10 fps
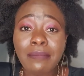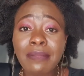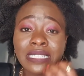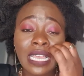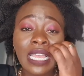
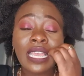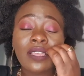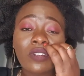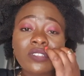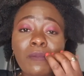But it
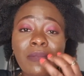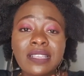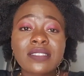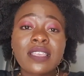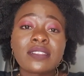also makes
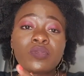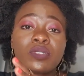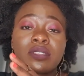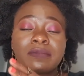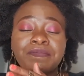sense with
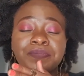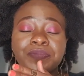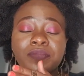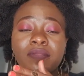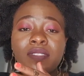
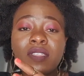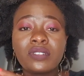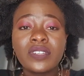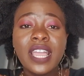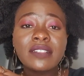
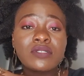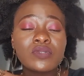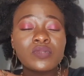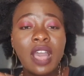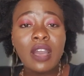regards
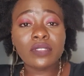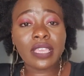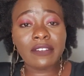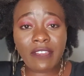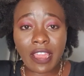to how the
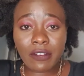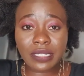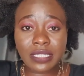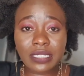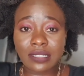
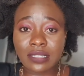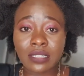environment is.